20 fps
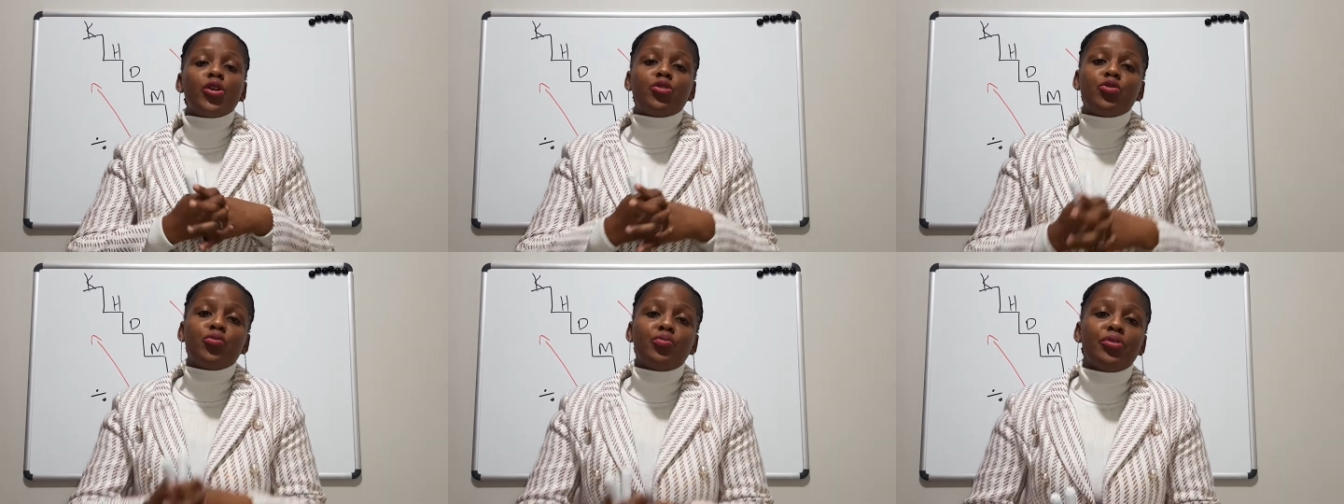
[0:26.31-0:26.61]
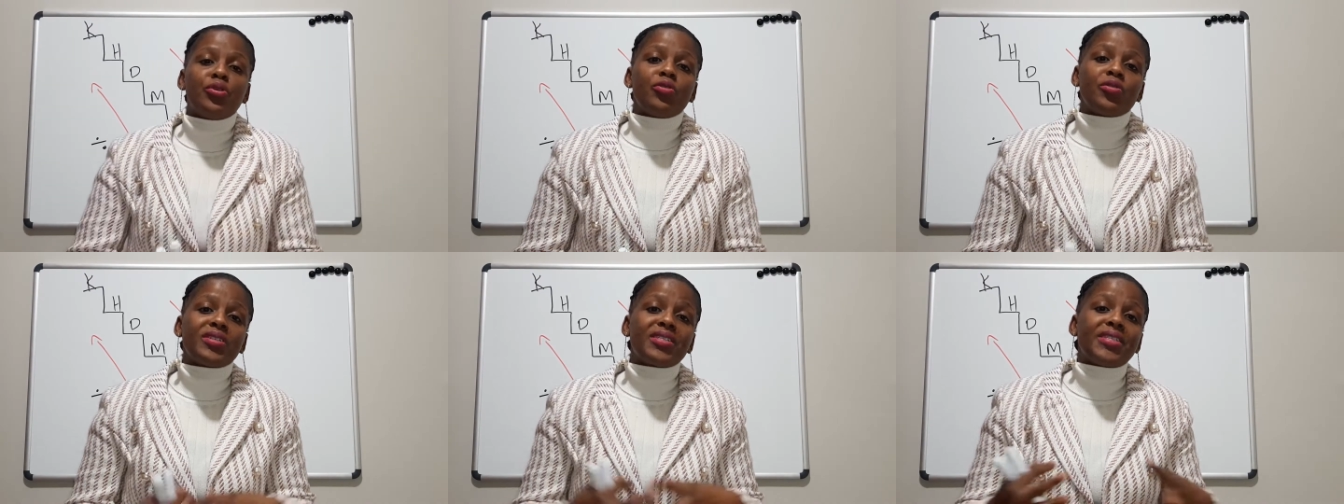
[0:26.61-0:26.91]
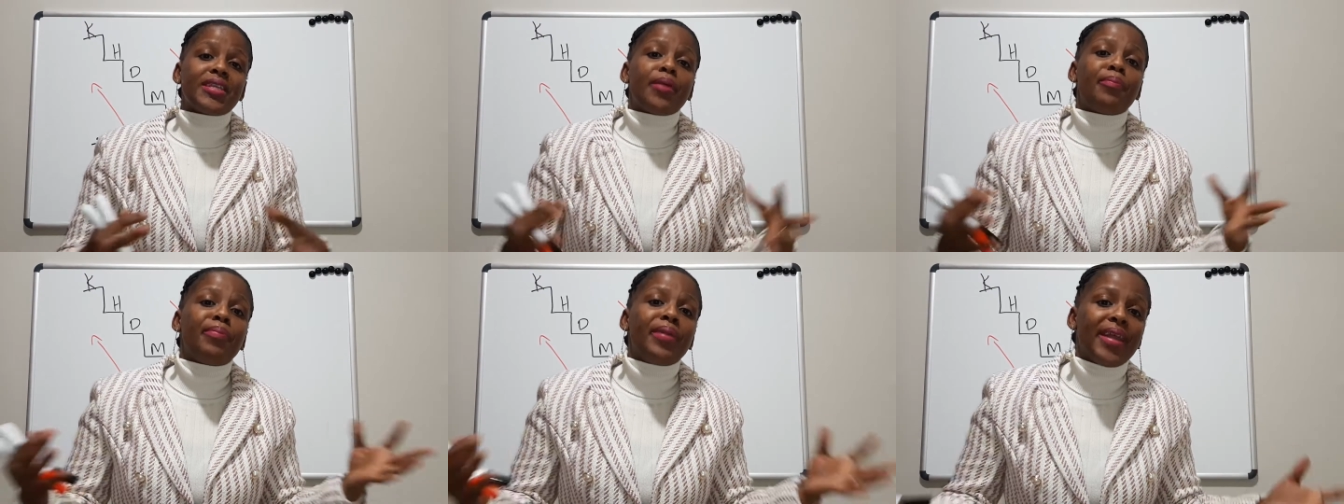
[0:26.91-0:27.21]
to be your
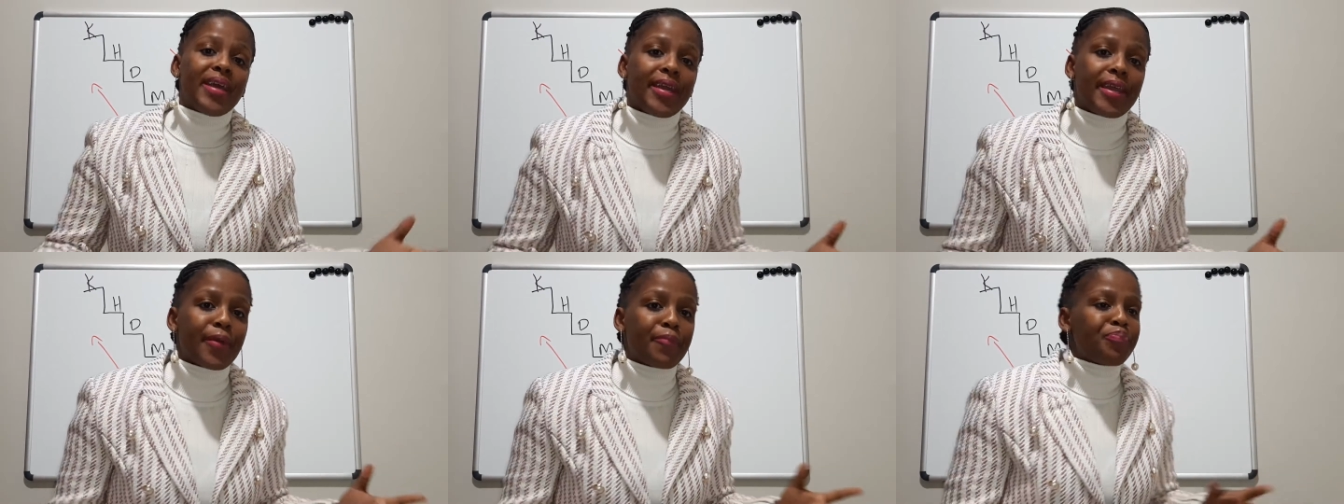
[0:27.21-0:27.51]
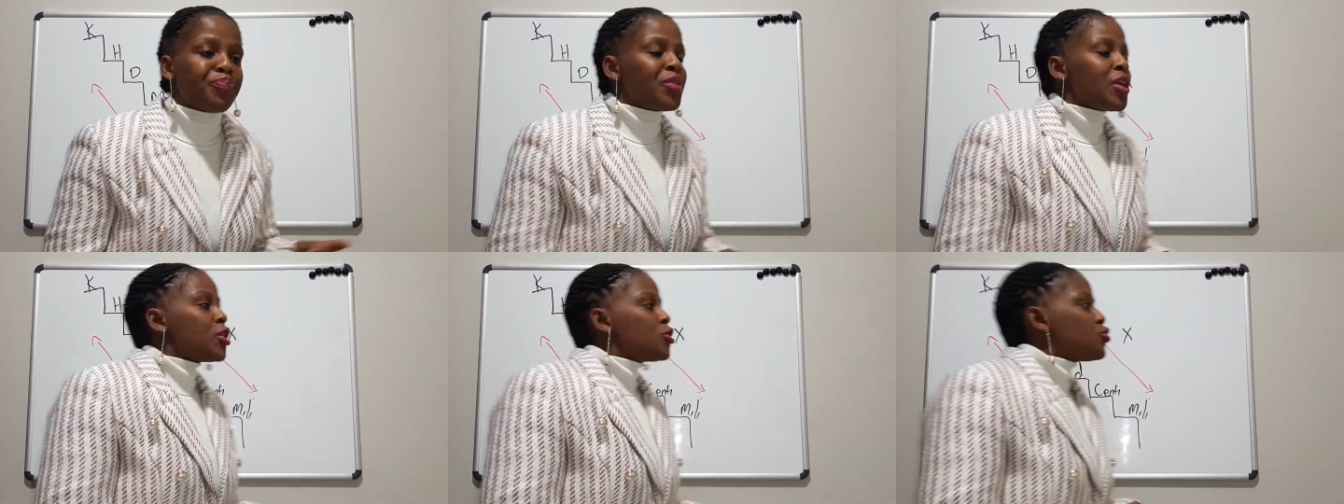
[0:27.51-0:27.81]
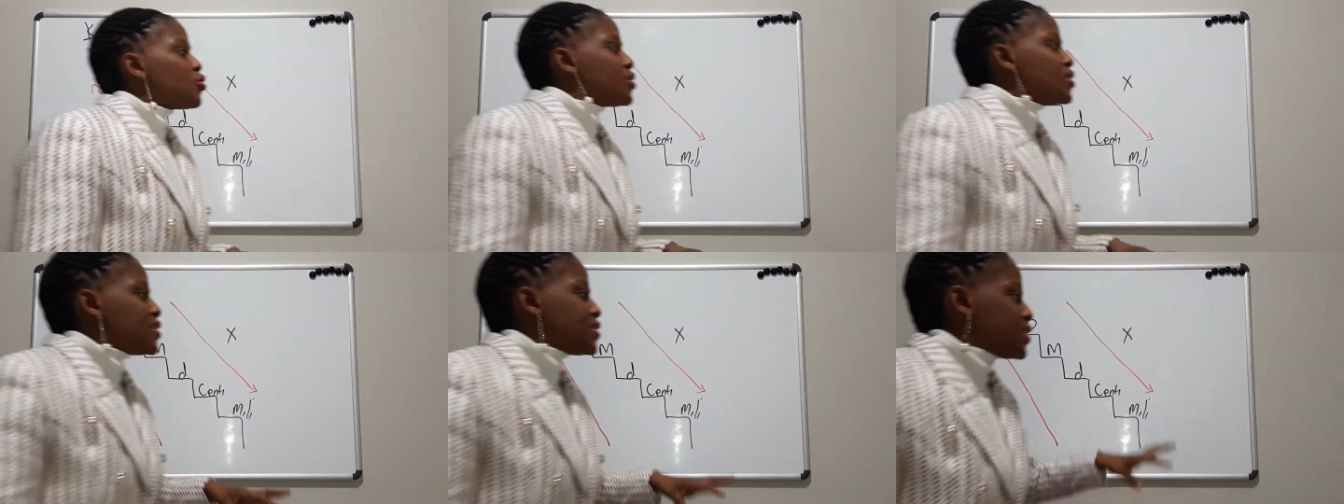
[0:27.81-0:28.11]
step ladder. So
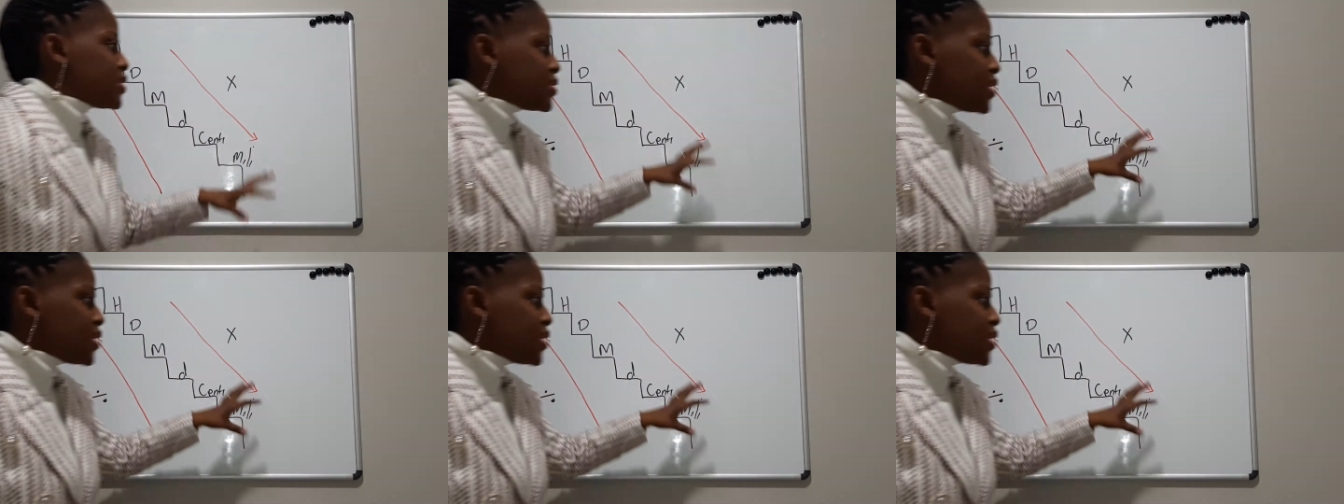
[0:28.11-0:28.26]
this is